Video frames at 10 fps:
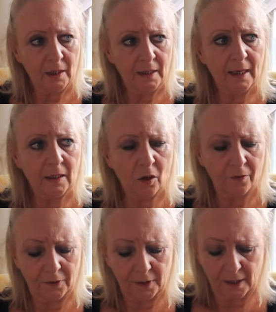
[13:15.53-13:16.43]
six
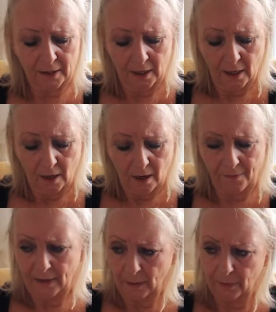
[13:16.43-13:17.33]
officers I
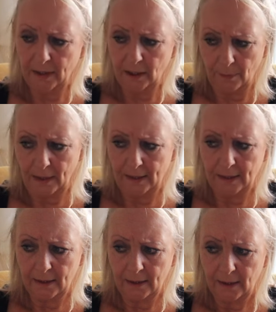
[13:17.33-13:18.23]
think that were
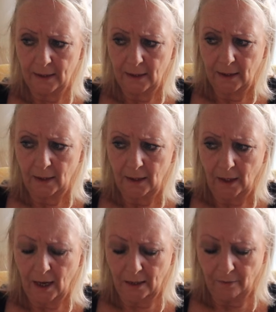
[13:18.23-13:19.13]
disciplined
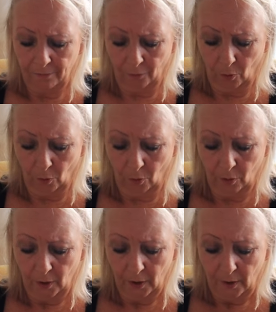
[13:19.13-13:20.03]
and
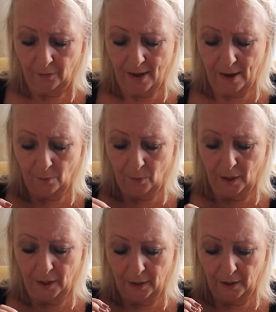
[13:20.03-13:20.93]
four that
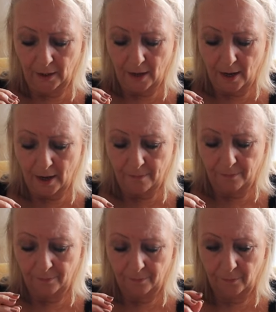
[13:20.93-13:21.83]
were
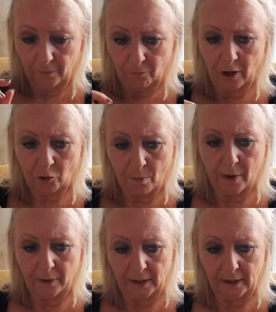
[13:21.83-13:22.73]
um,
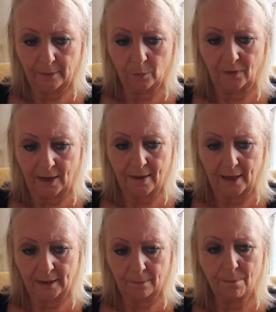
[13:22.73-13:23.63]
reprimanded within
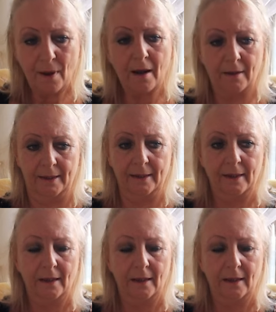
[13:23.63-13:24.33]
this but